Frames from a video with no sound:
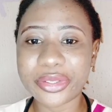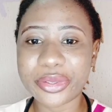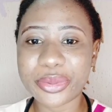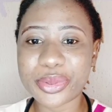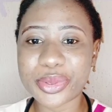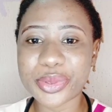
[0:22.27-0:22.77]

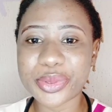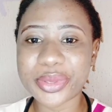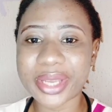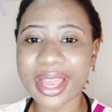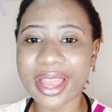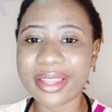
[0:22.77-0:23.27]
you
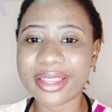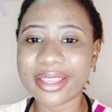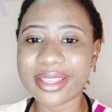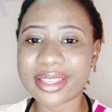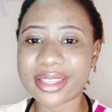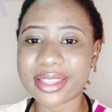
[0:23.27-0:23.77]
to
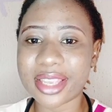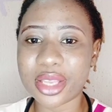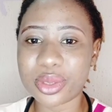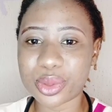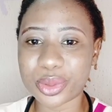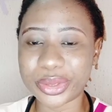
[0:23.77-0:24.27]
kindly stay
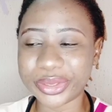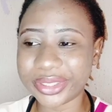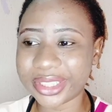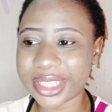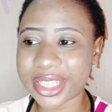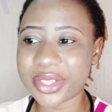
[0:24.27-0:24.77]

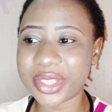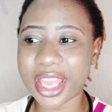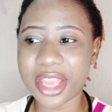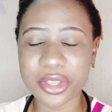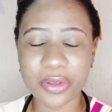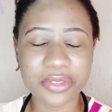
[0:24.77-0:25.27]
tuned till the
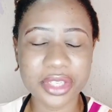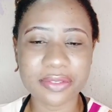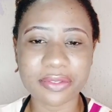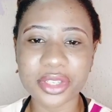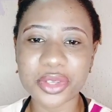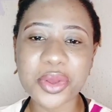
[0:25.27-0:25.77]
end of this
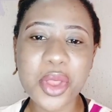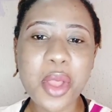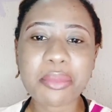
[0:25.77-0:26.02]
video